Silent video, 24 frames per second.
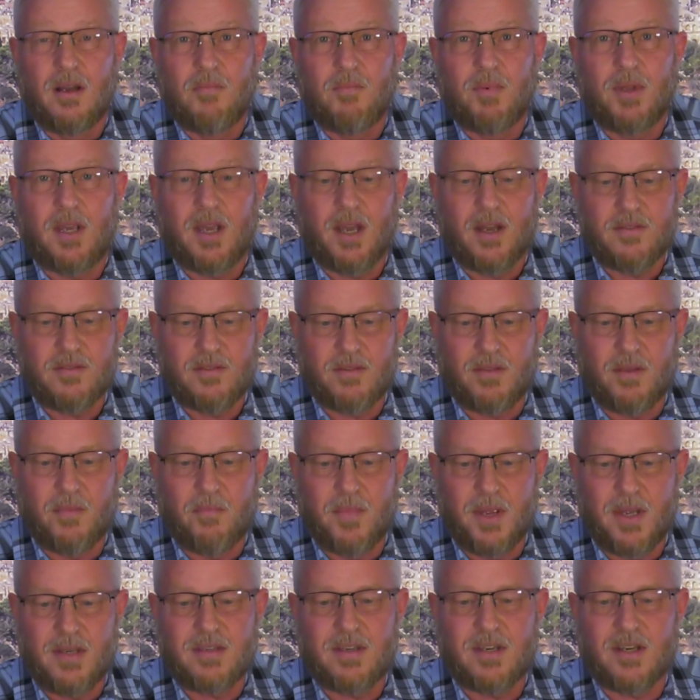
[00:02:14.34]
Because of the
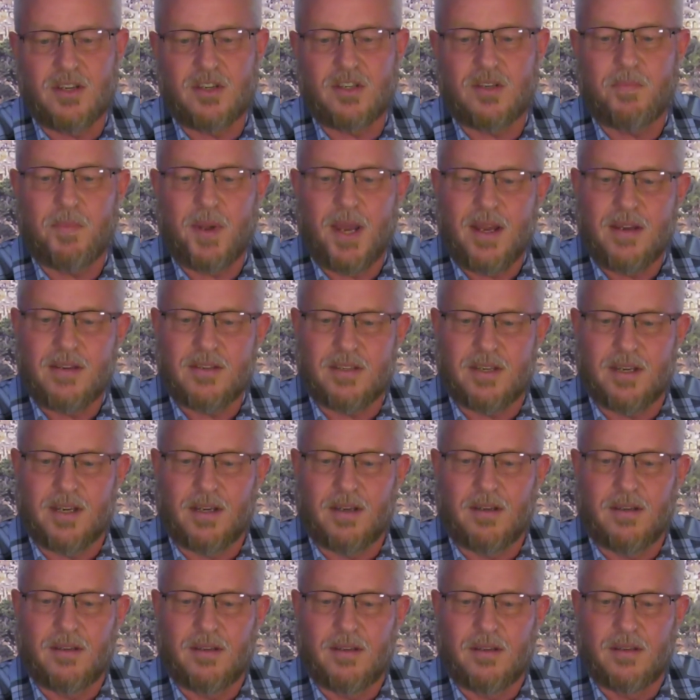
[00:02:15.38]
missing
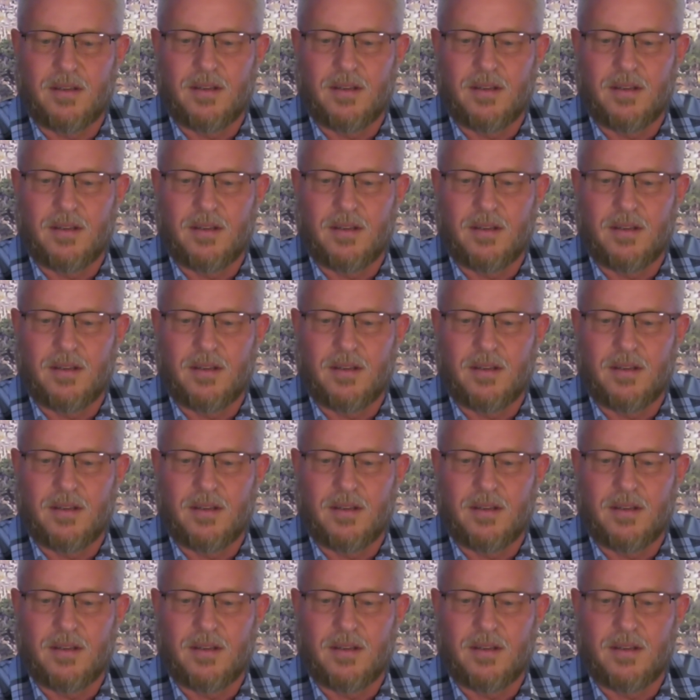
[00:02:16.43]
spacing,